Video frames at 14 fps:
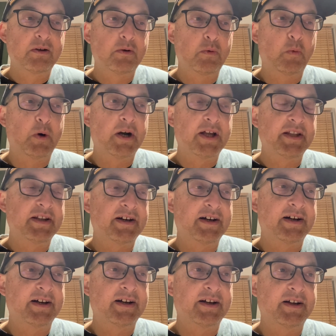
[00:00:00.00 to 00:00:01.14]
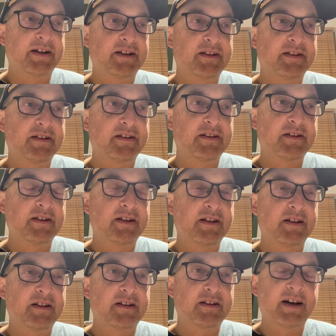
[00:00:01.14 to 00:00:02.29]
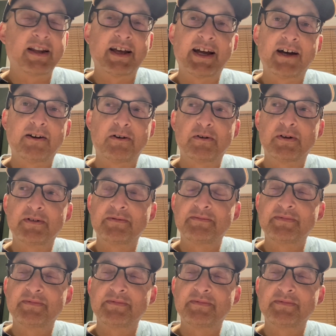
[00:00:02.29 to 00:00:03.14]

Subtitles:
what kind of how,